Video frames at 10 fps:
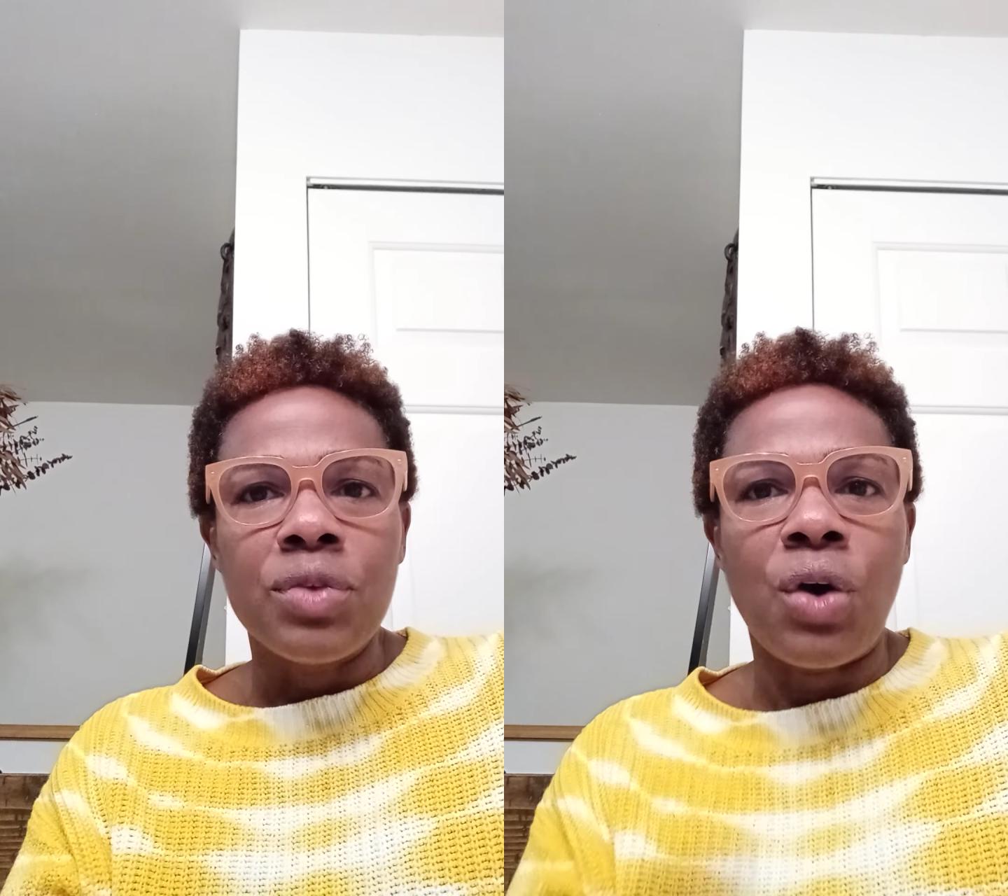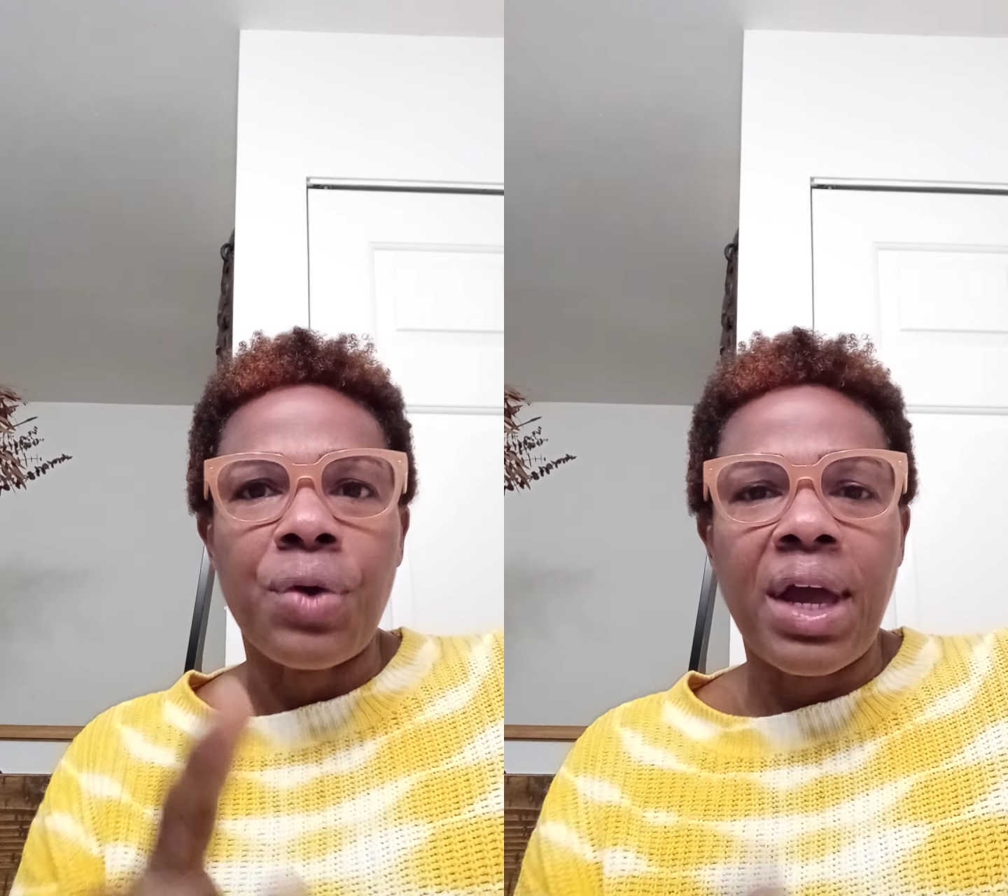
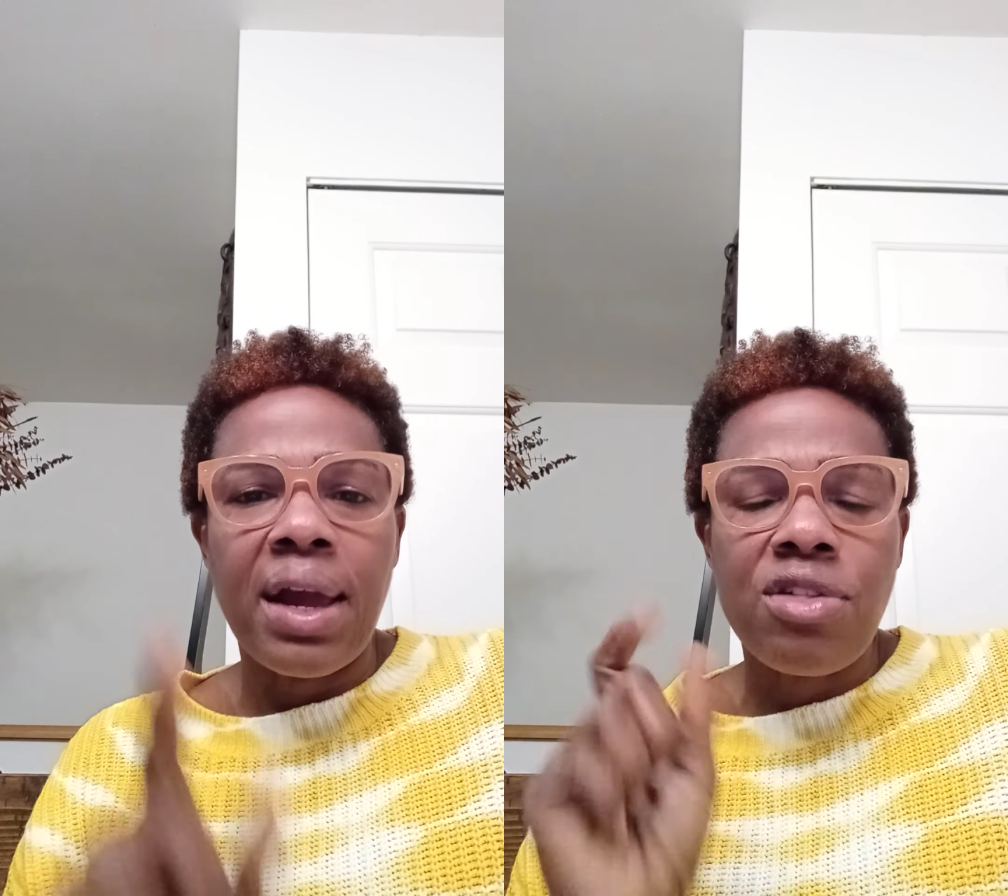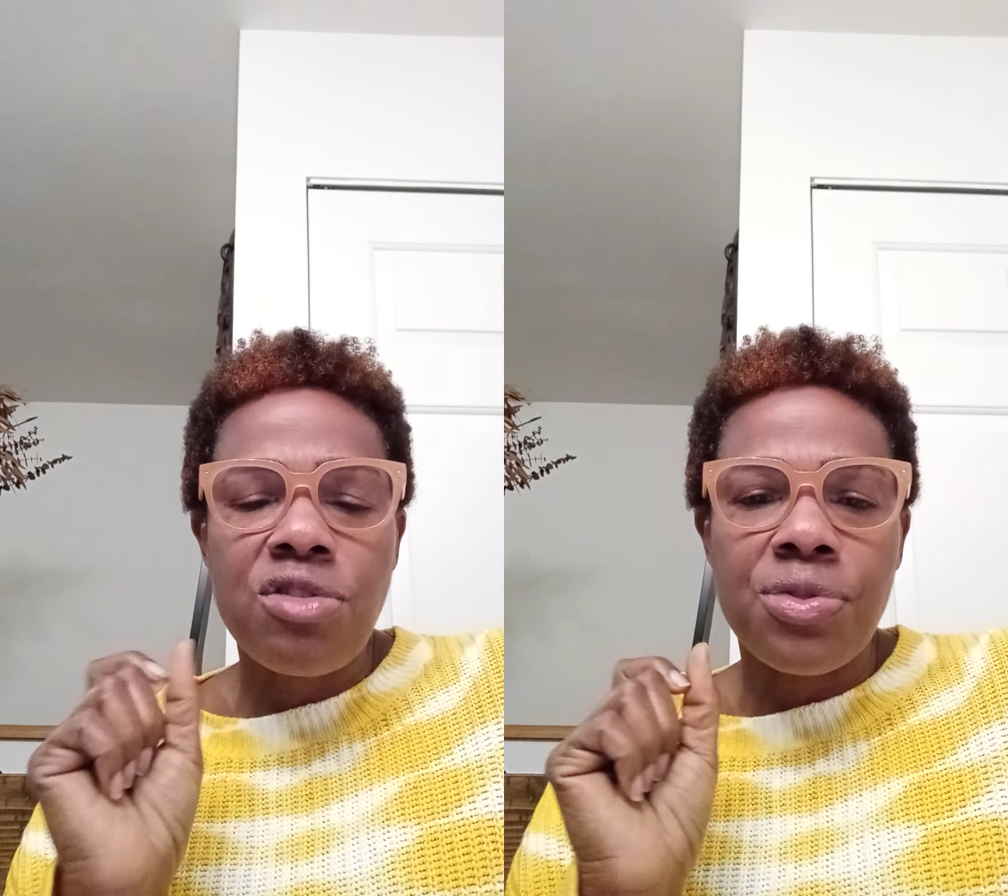
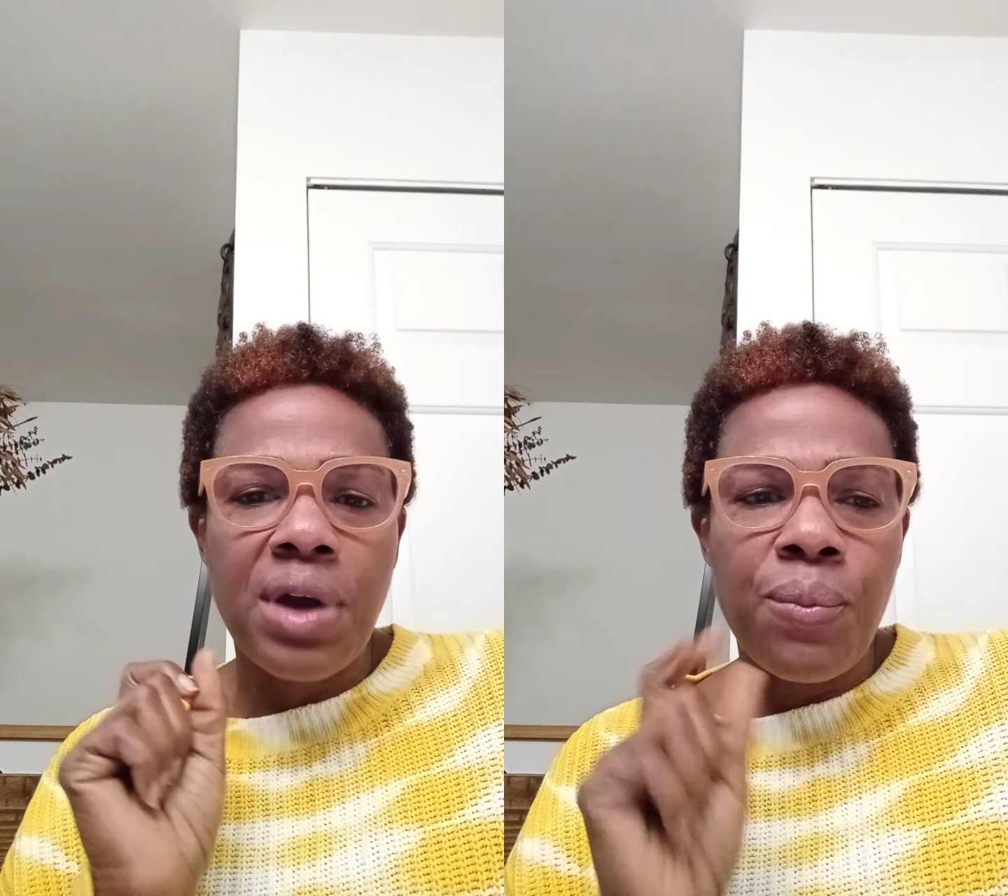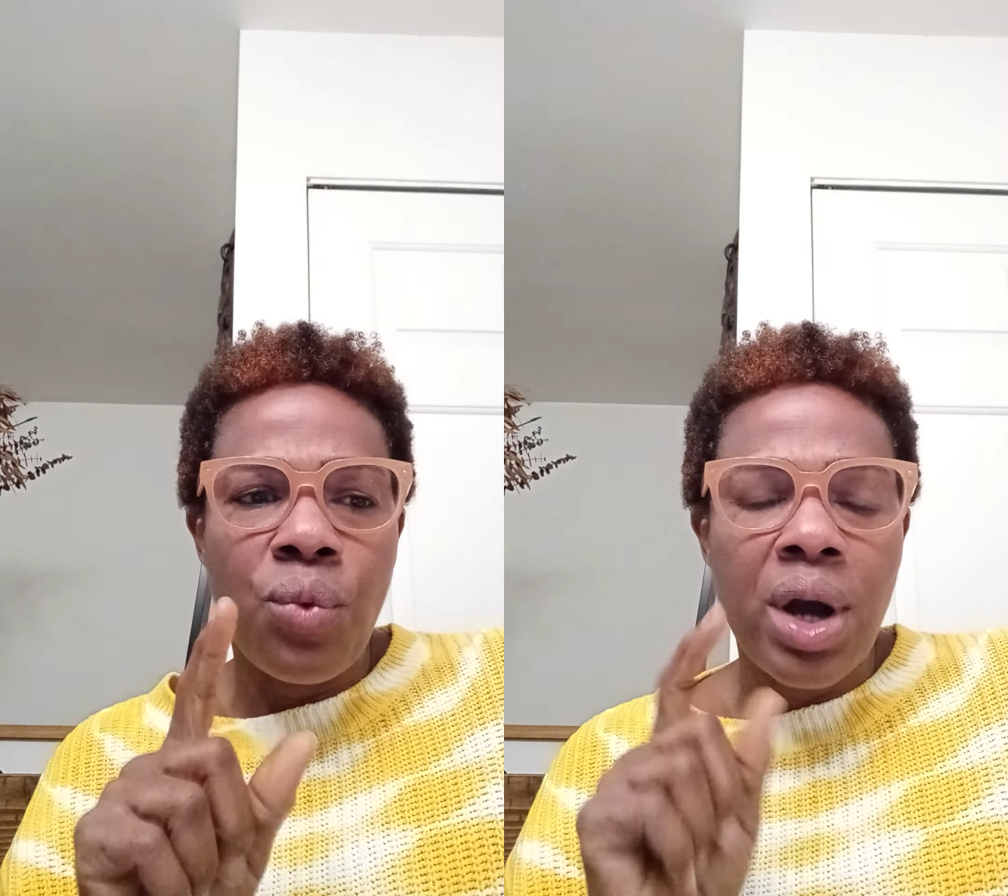Okay, so
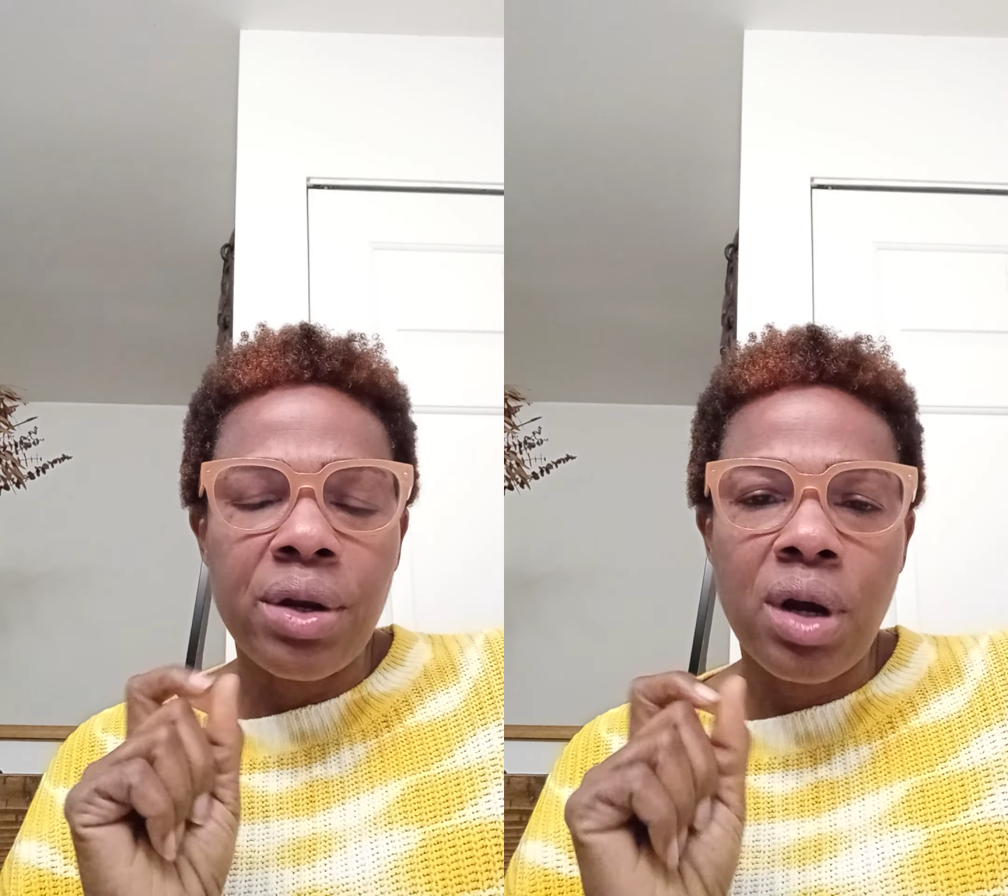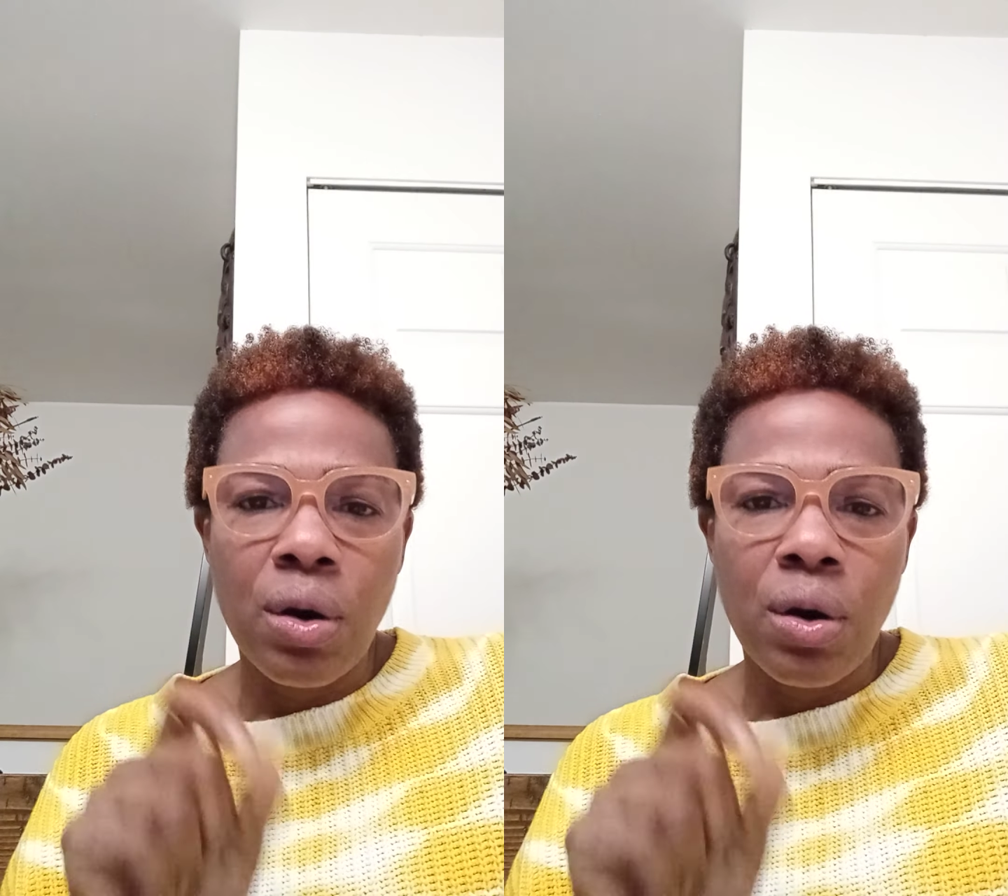they want